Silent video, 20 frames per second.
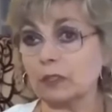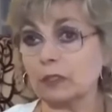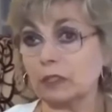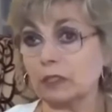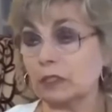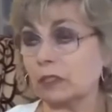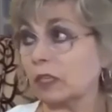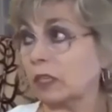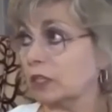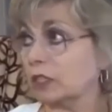of
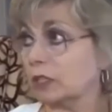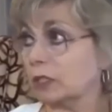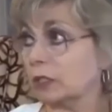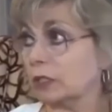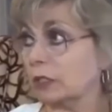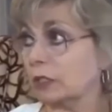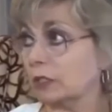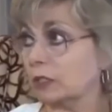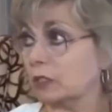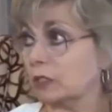this
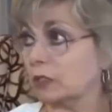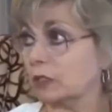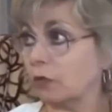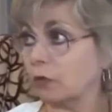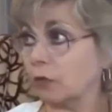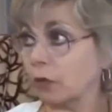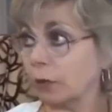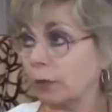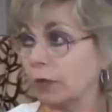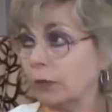discussion,
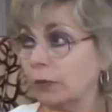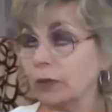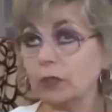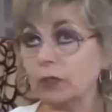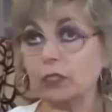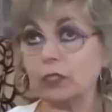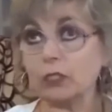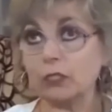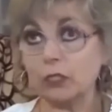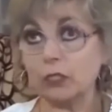is for
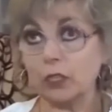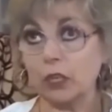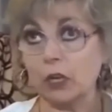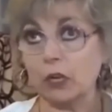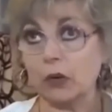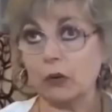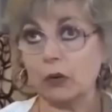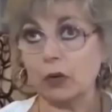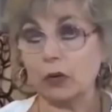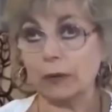people to
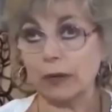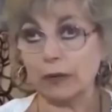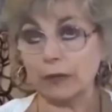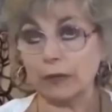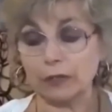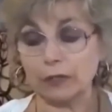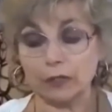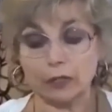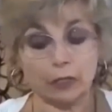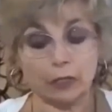know
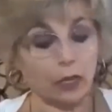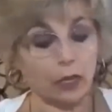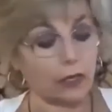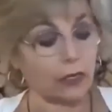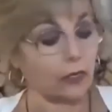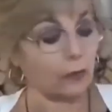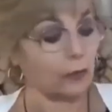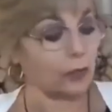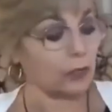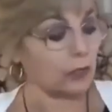about this
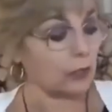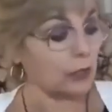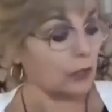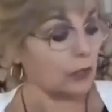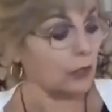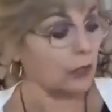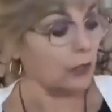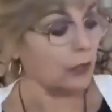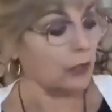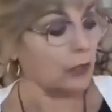document.
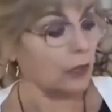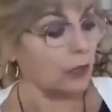